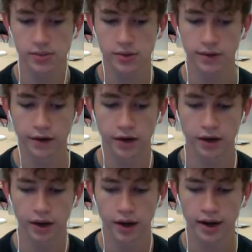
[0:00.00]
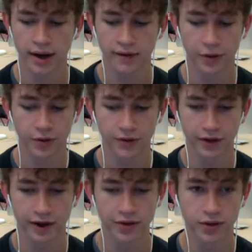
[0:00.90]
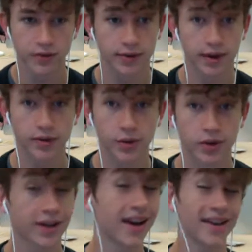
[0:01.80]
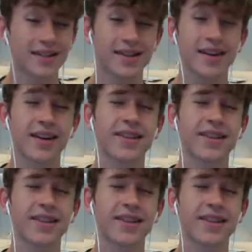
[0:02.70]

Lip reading: prefer an iPhone over an Android without doing any studying.